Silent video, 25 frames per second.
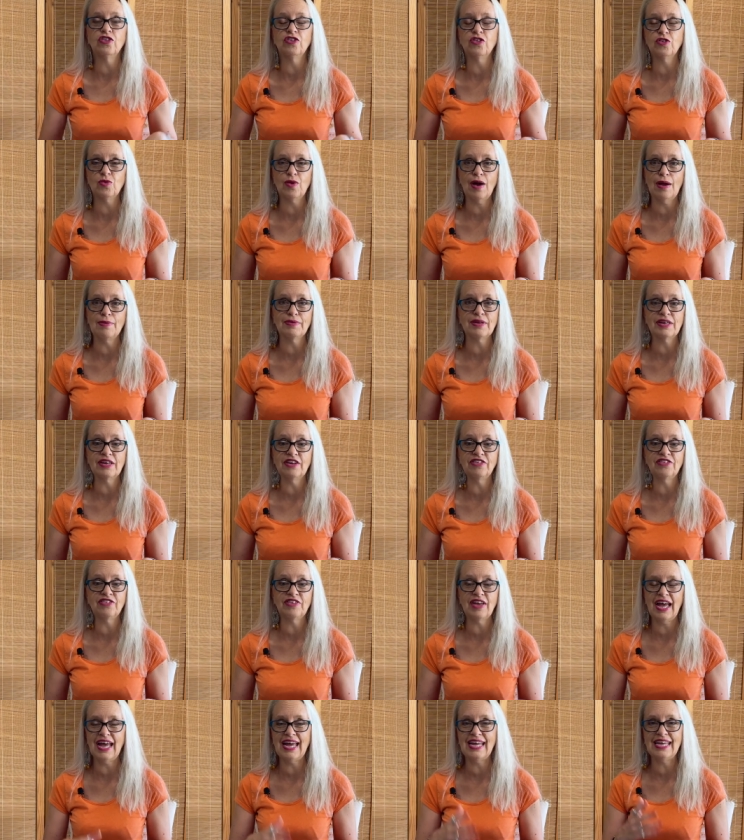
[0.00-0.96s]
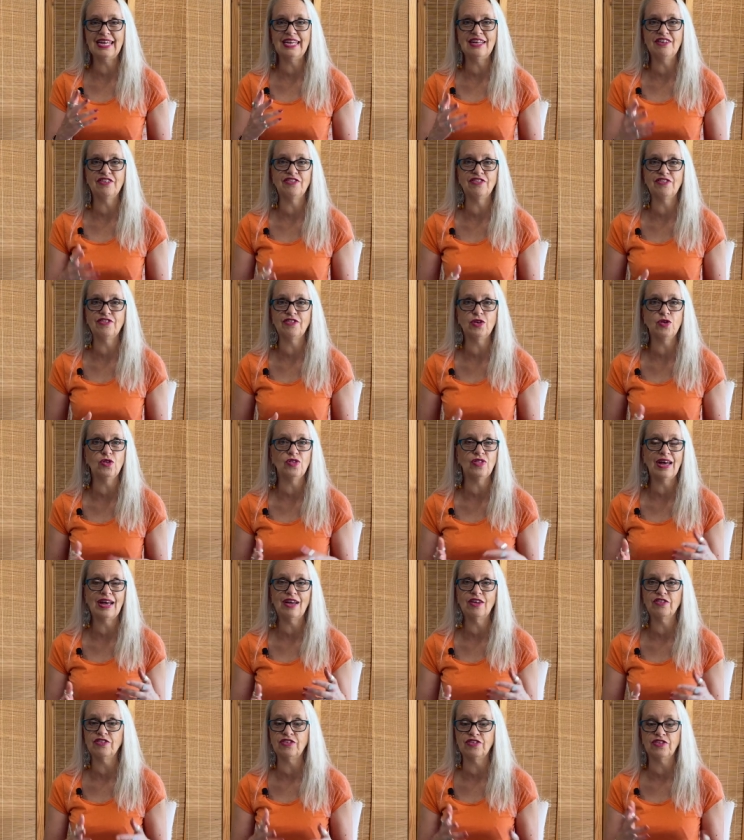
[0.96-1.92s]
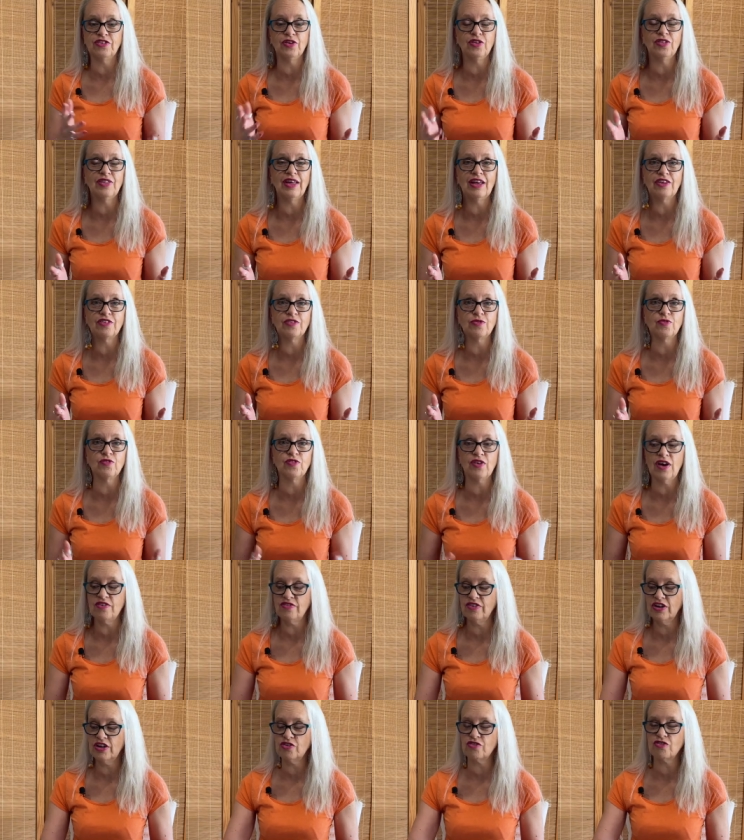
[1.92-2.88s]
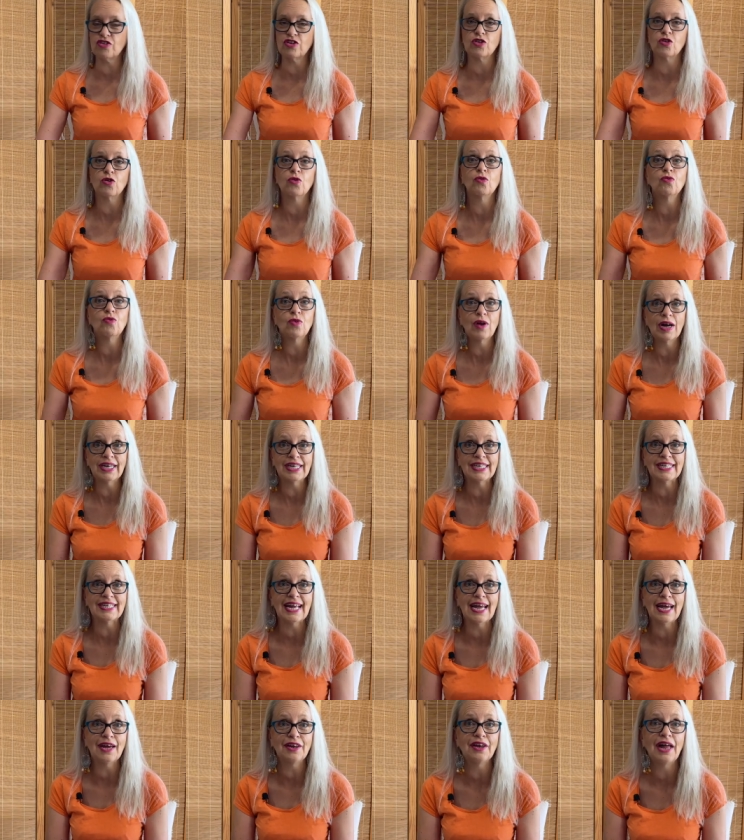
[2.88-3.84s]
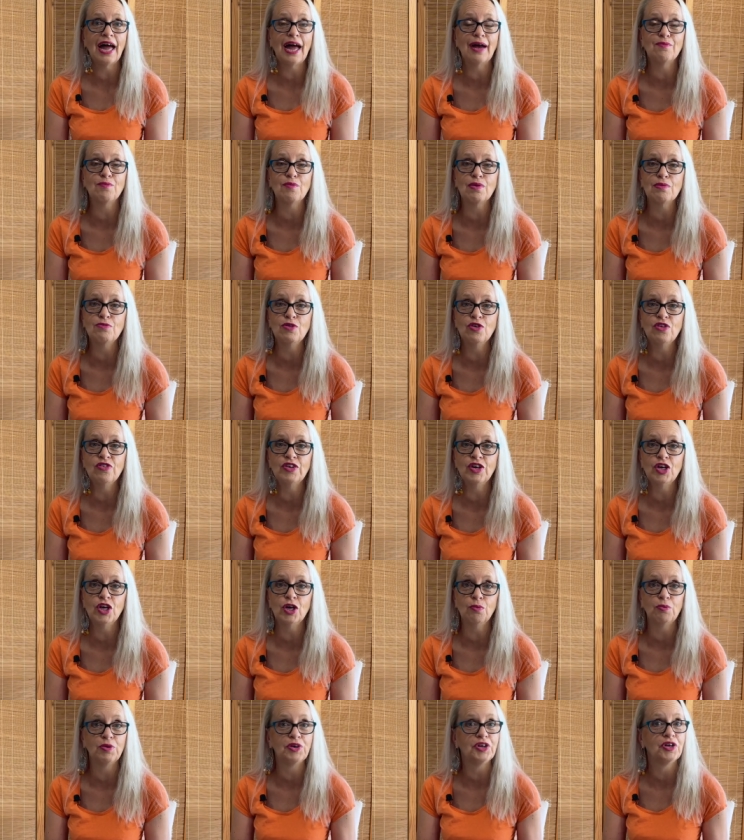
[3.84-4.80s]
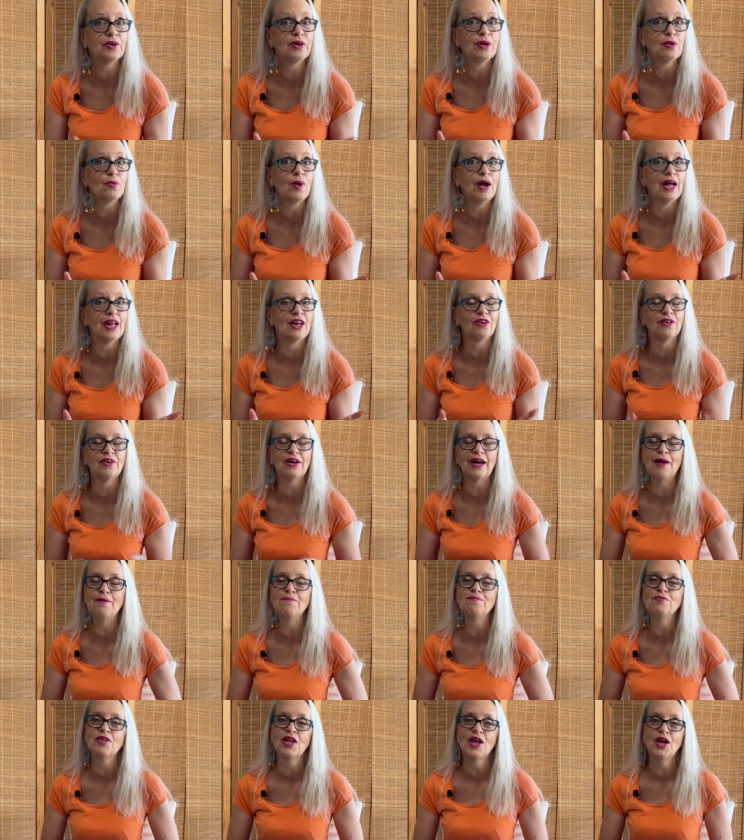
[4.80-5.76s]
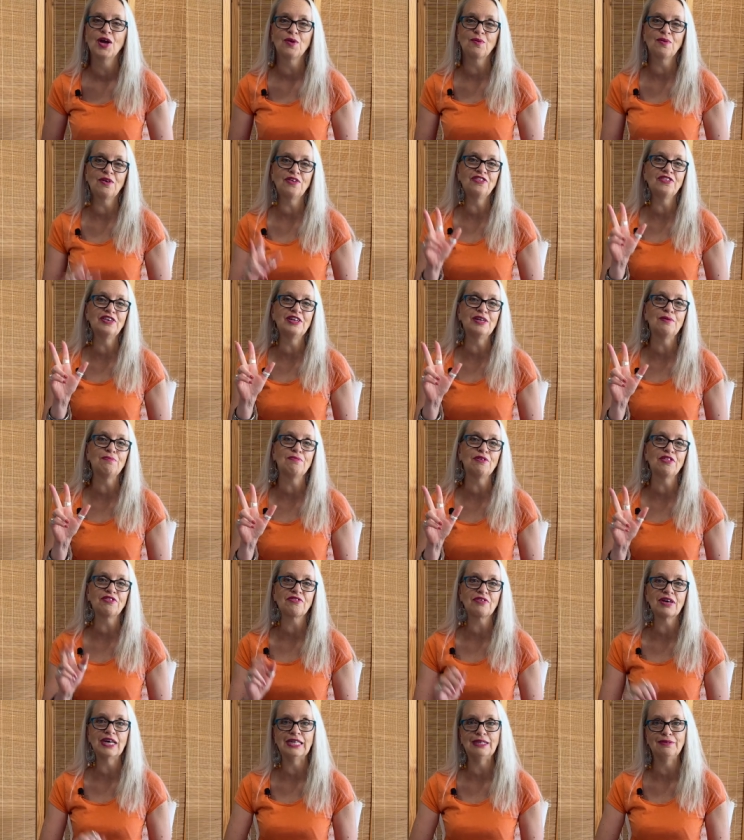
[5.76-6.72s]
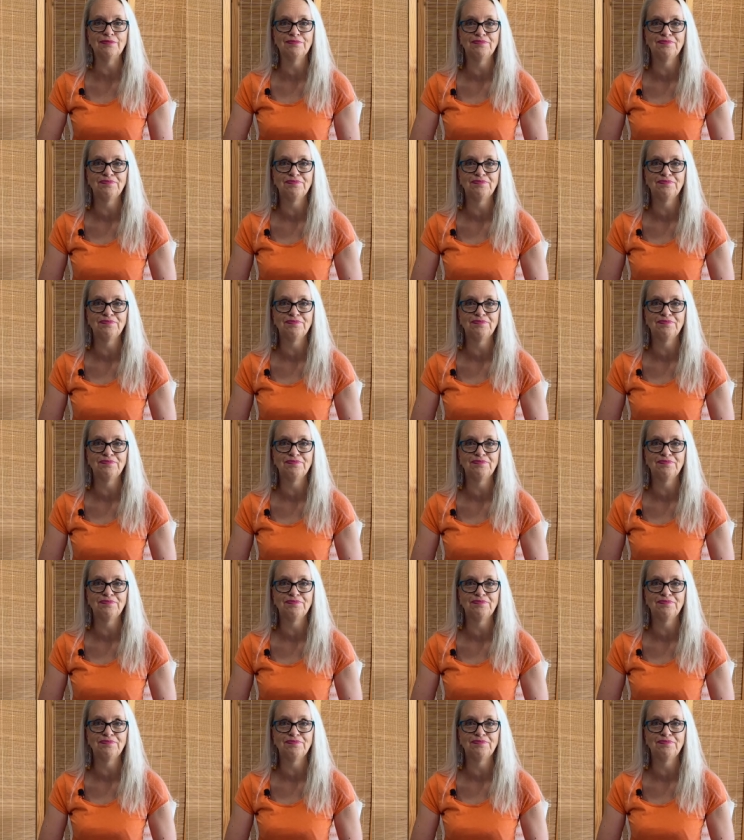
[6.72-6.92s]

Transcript: So I'm gonna say it's 2,000, 2,500, write it down, and we're moving on, we're doing well, all right. Question number 3.